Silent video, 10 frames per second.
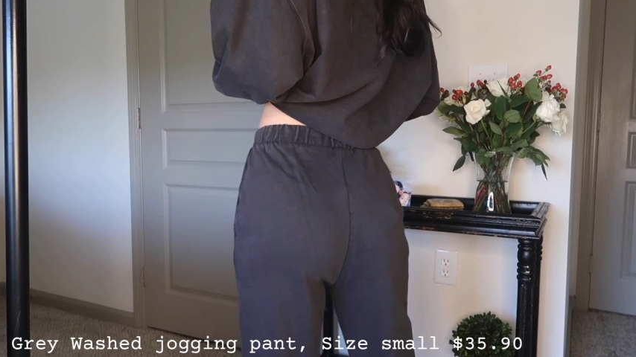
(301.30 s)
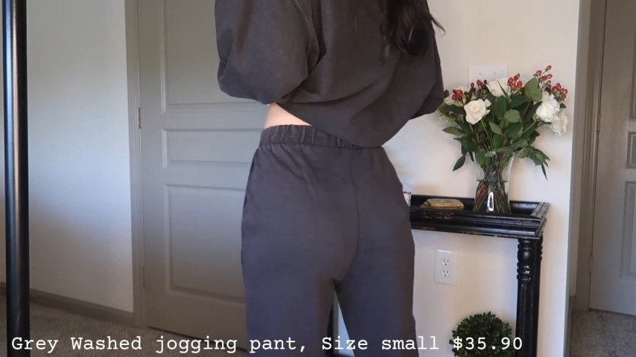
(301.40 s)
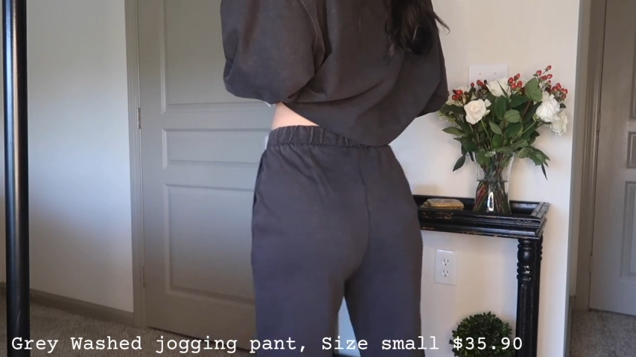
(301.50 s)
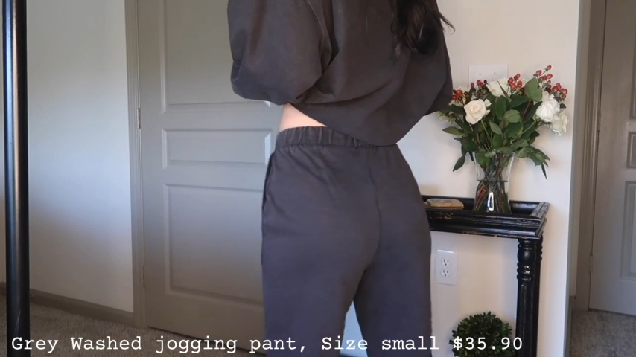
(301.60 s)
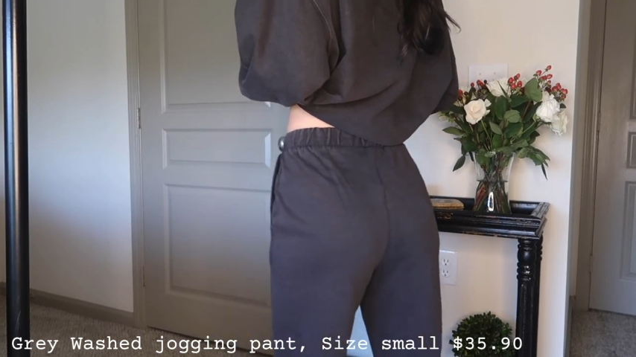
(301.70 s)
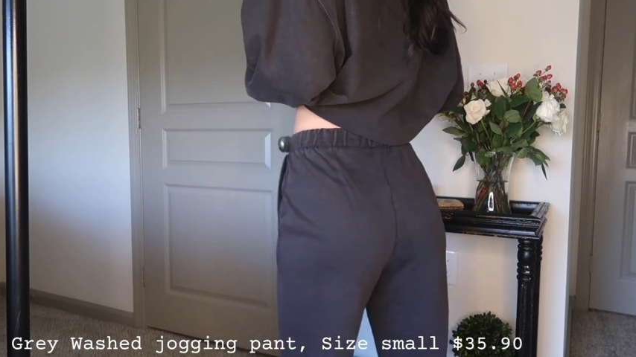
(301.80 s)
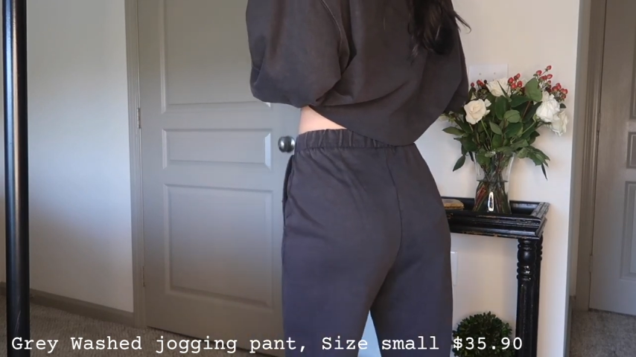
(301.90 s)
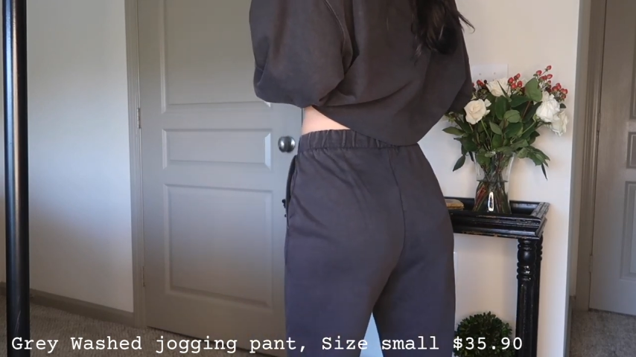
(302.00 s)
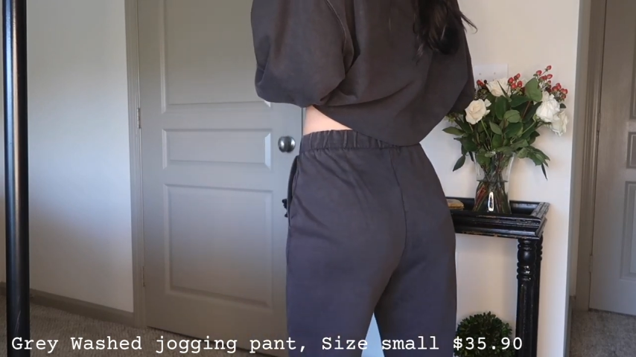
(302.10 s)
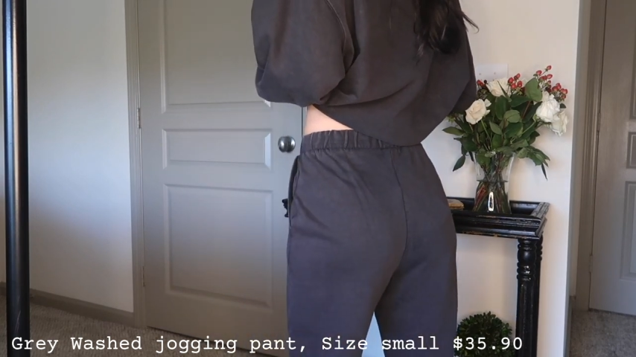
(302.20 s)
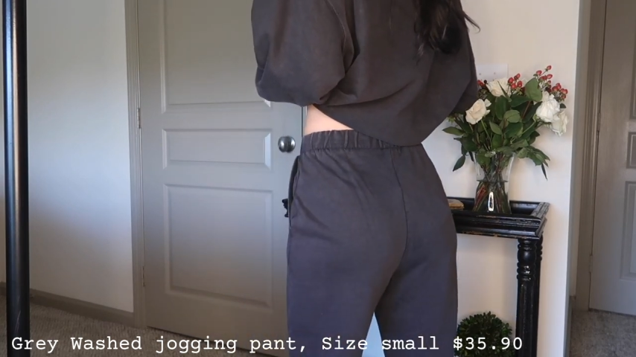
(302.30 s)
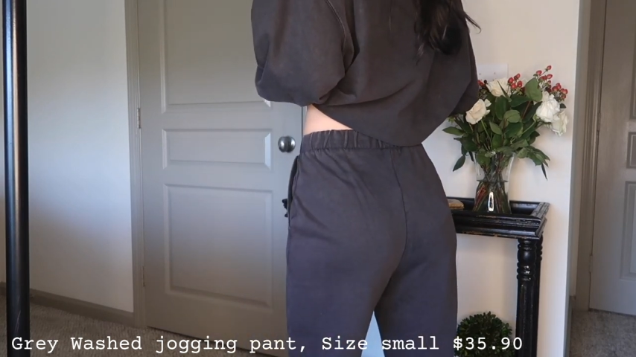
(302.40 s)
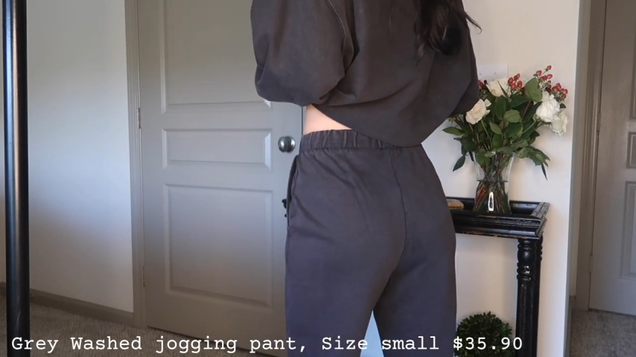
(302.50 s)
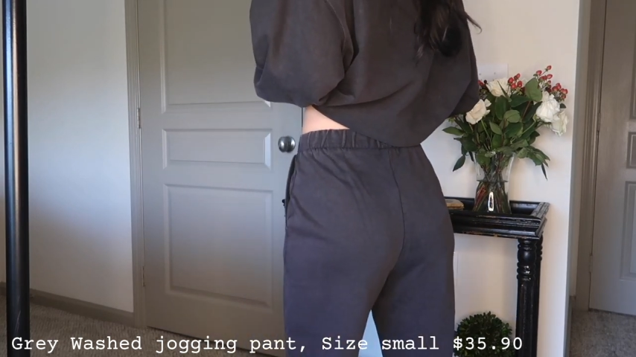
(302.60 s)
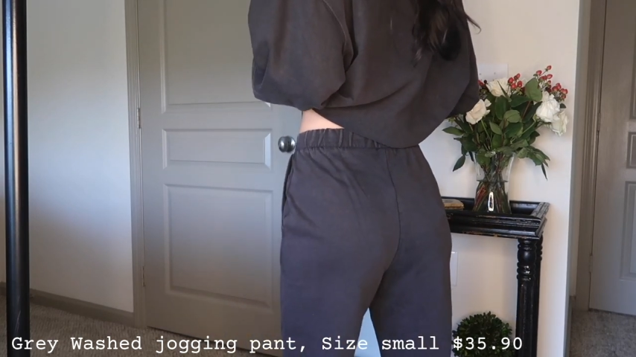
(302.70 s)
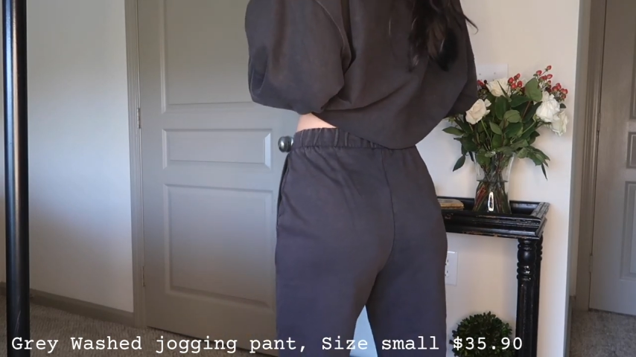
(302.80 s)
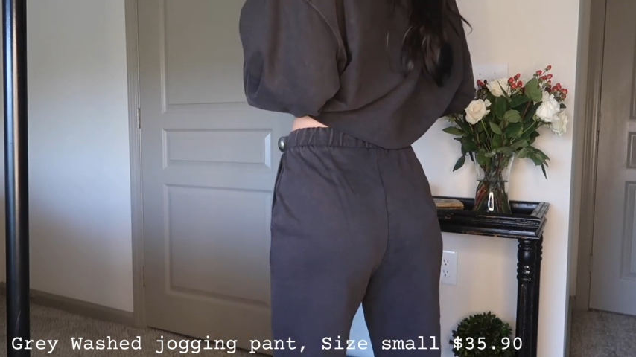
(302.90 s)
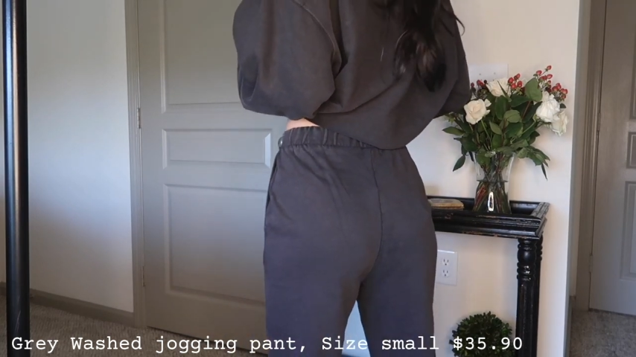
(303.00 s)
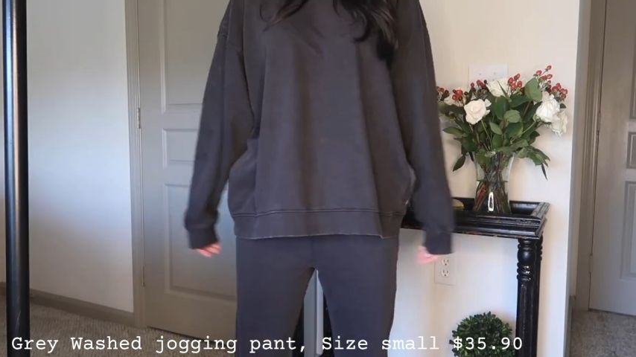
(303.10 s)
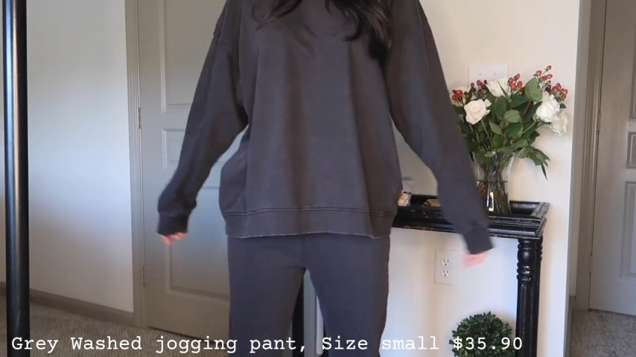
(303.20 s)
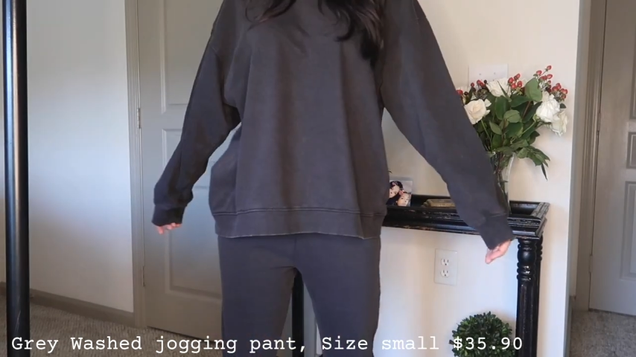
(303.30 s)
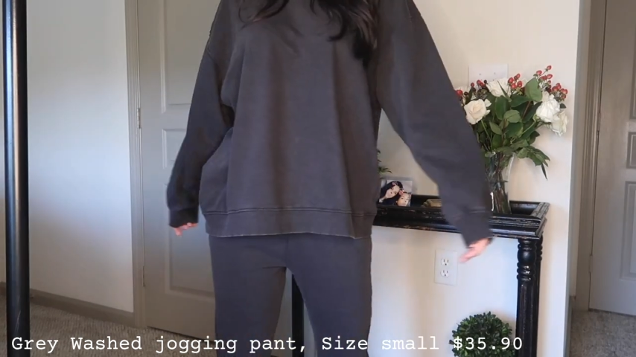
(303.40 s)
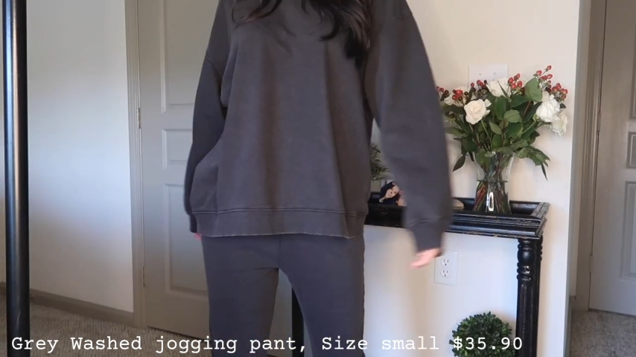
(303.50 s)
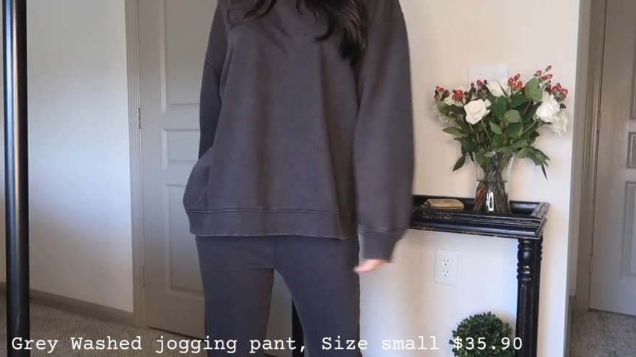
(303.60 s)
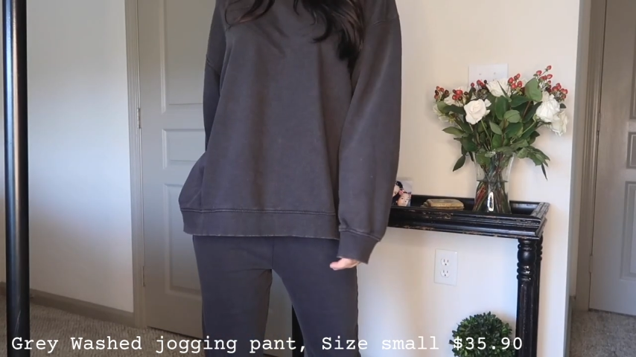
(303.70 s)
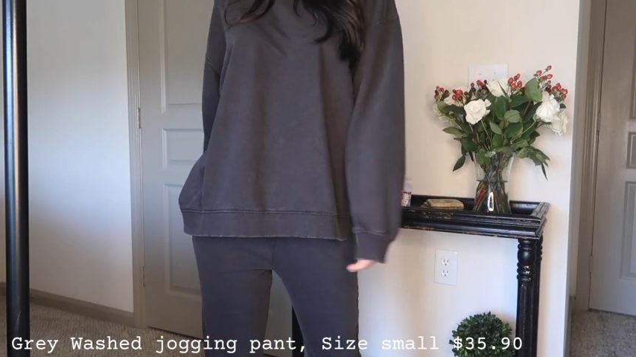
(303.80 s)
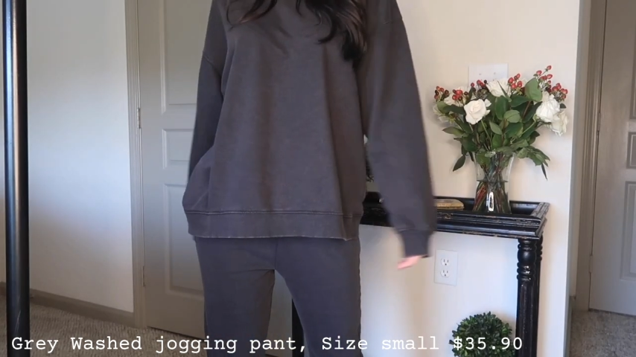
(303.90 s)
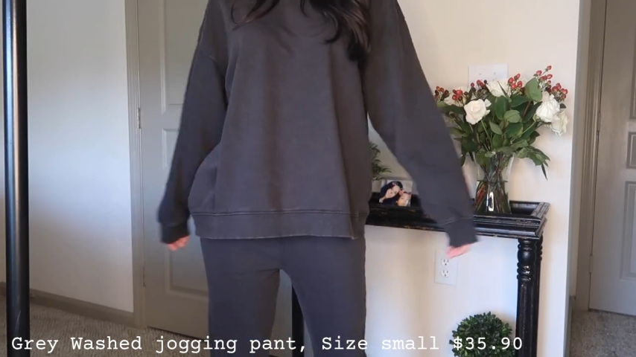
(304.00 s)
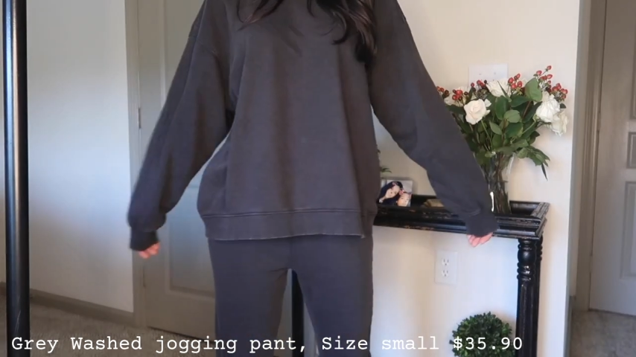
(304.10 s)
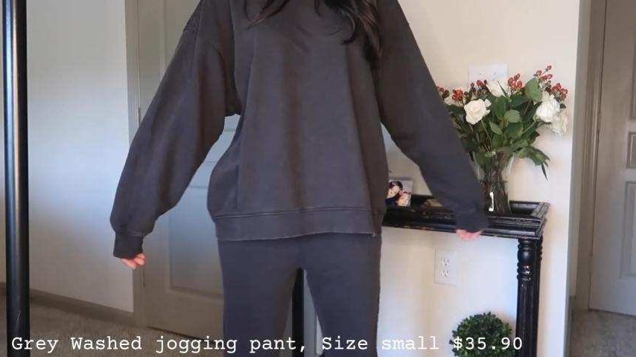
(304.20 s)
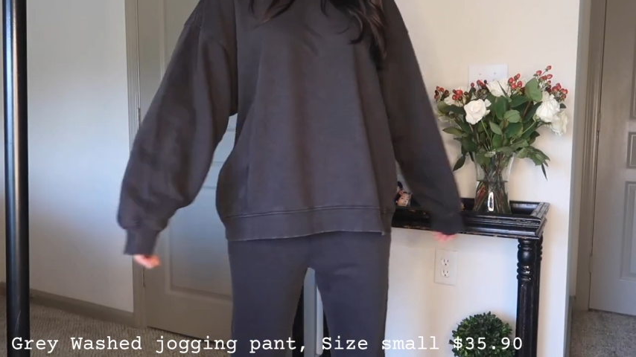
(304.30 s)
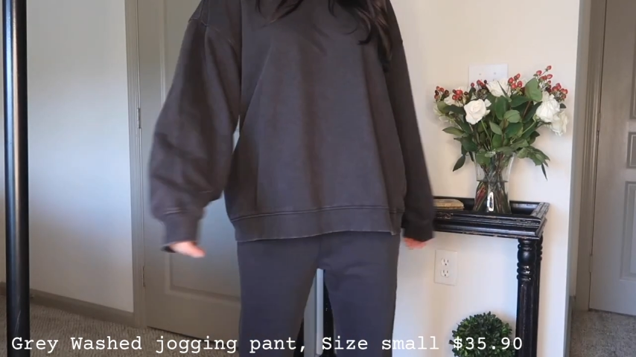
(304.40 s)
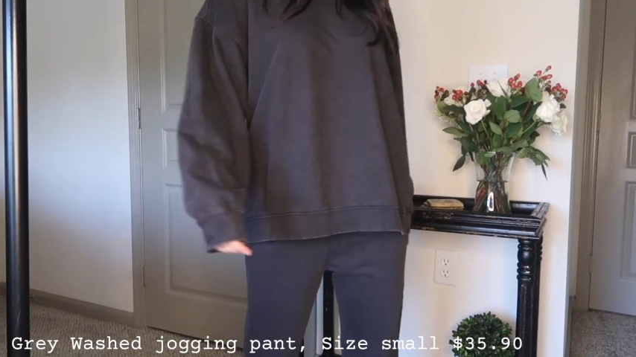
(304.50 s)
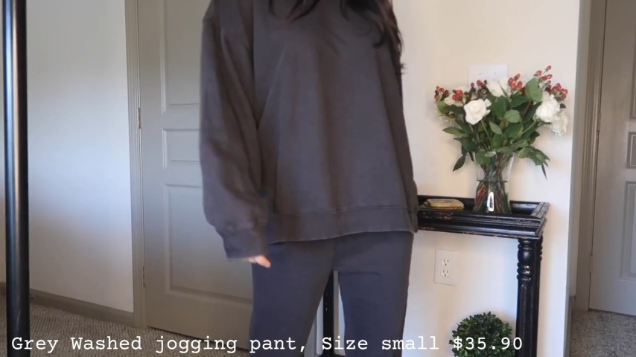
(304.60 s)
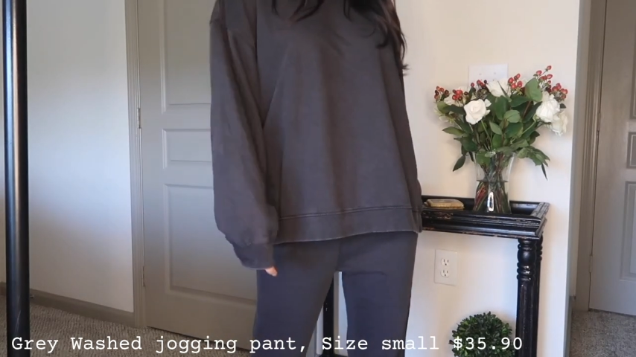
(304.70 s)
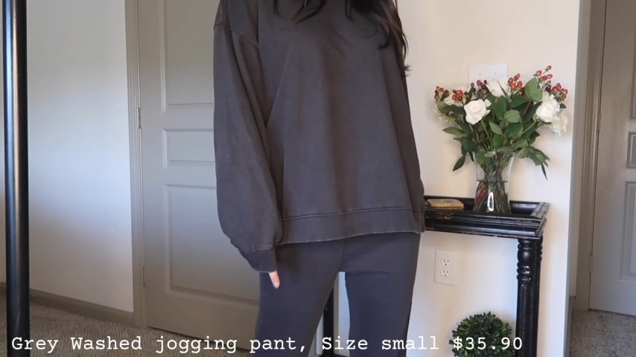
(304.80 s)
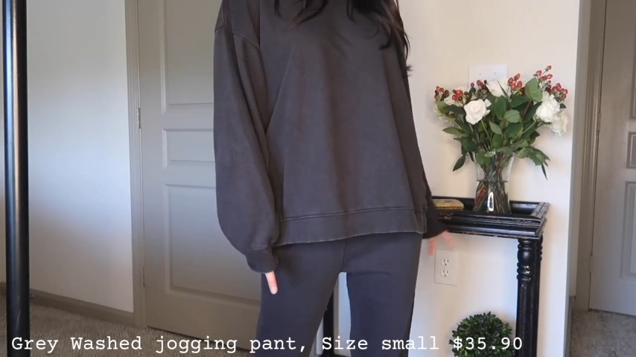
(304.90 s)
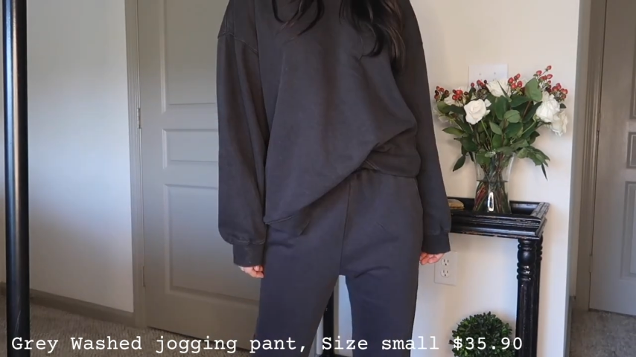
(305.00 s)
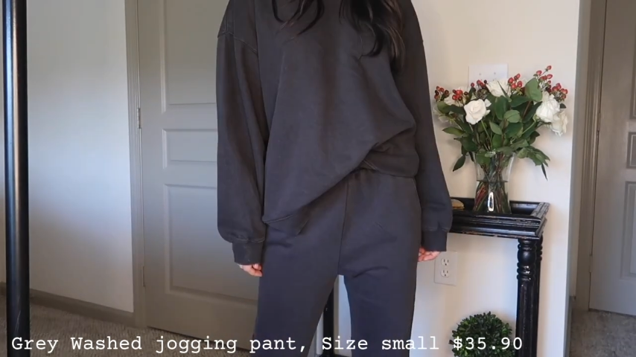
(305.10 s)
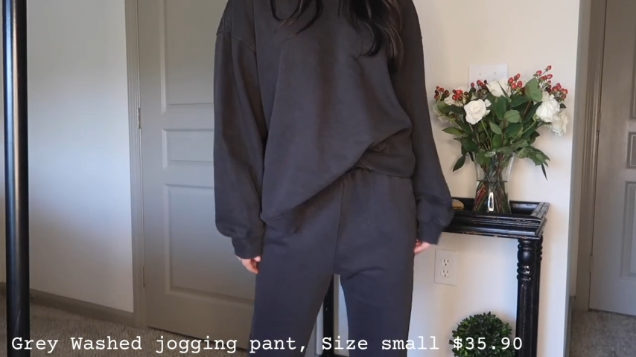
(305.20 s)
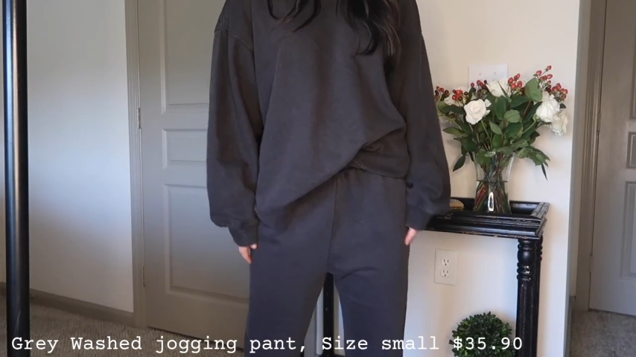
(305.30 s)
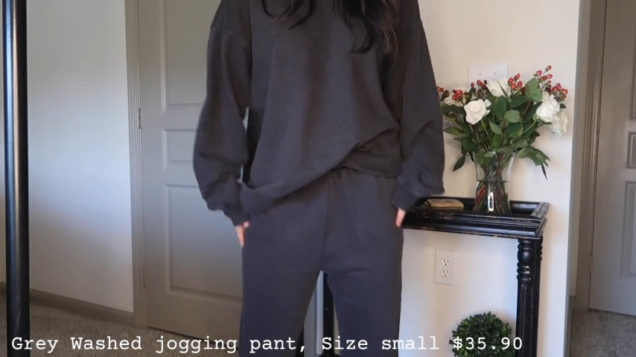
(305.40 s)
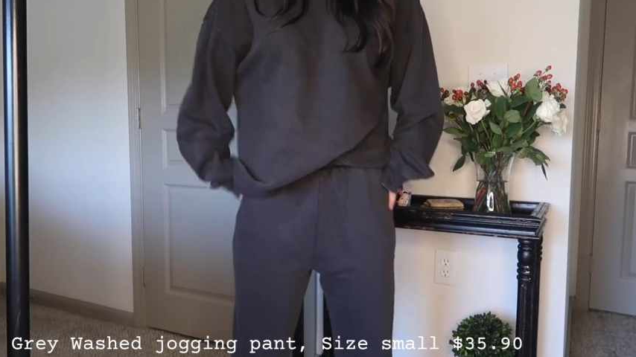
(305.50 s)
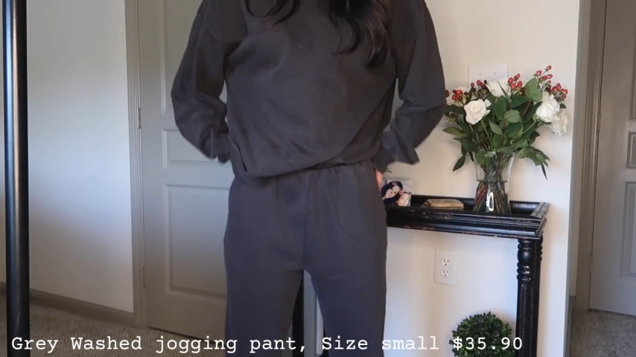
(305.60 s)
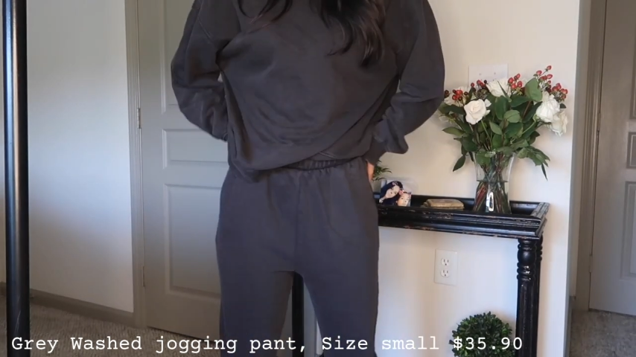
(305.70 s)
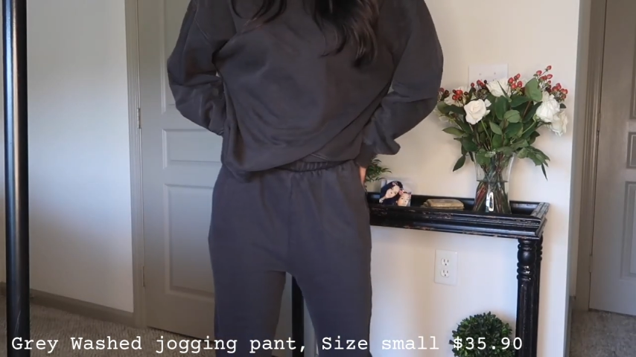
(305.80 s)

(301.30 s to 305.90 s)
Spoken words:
Nobody's mouth can be seen.